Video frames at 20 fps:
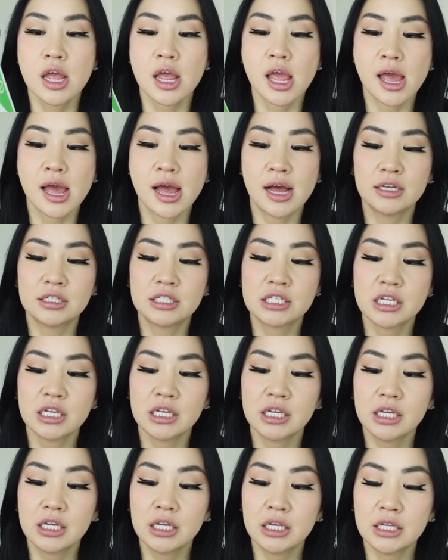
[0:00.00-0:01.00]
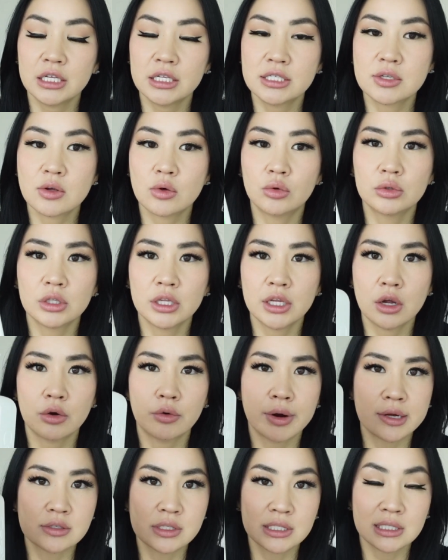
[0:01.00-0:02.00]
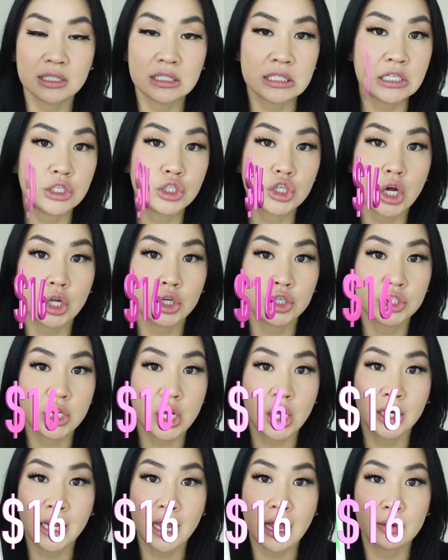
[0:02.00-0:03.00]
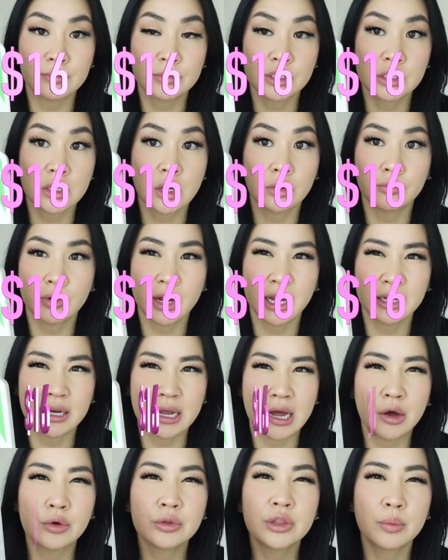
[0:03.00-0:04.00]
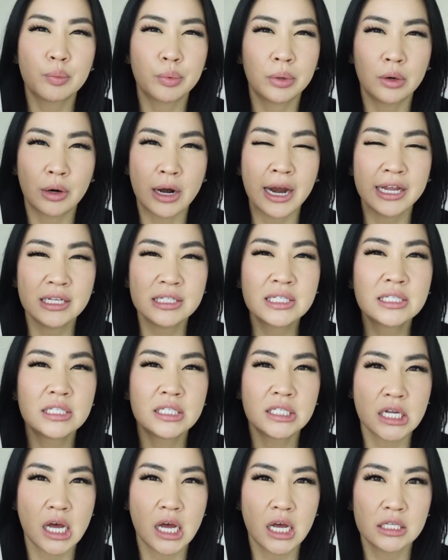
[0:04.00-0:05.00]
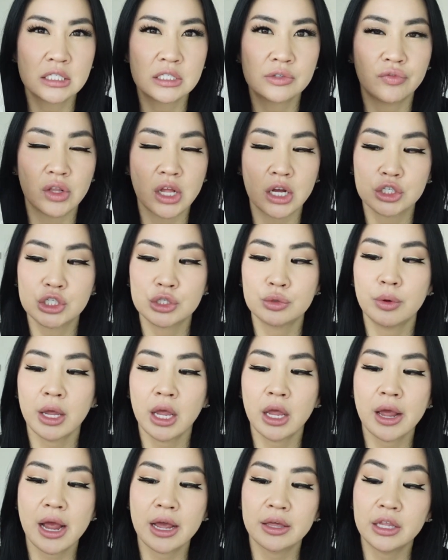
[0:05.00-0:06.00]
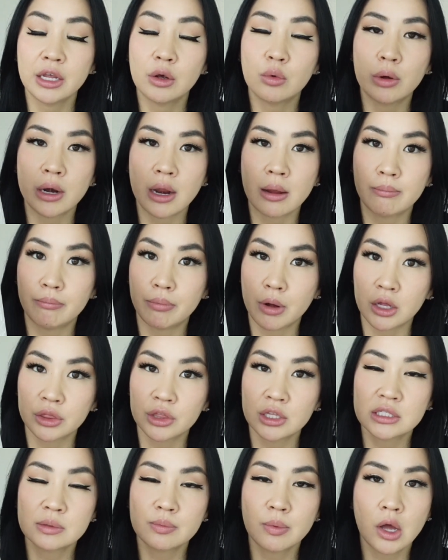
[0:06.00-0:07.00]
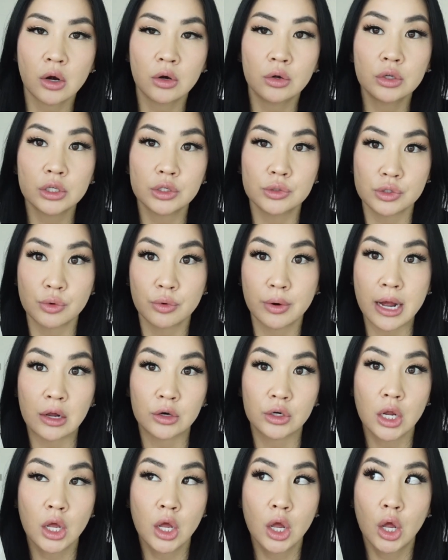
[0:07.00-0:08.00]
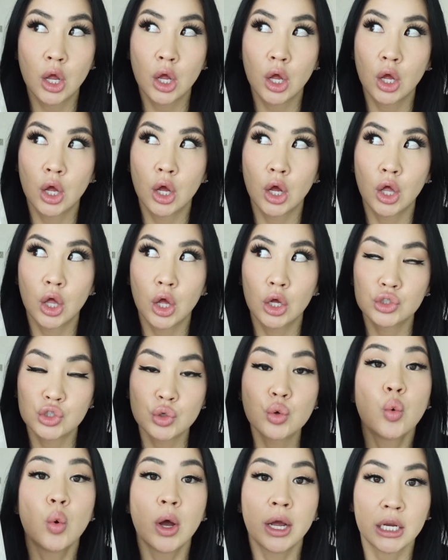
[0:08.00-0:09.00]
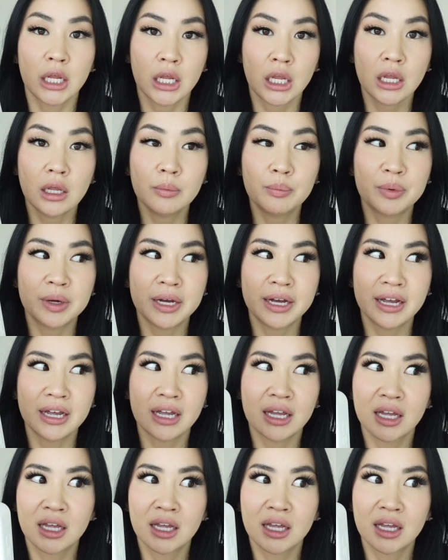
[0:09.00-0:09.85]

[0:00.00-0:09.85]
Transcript: and it is only around $16 on Amazon right now. The price does fluctuate. I think when I bought this bottle it was around $20, but